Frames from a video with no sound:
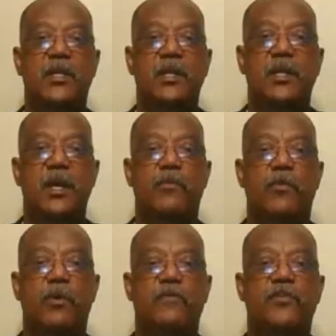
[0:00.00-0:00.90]
the
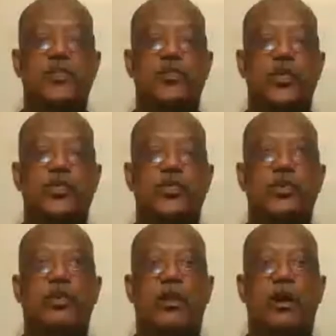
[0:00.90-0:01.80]
number of Jewish
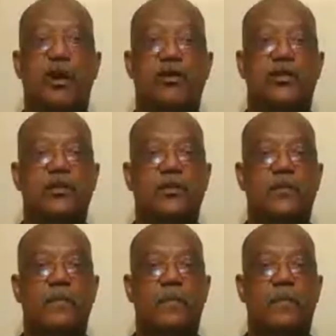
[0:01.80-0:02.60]
laws.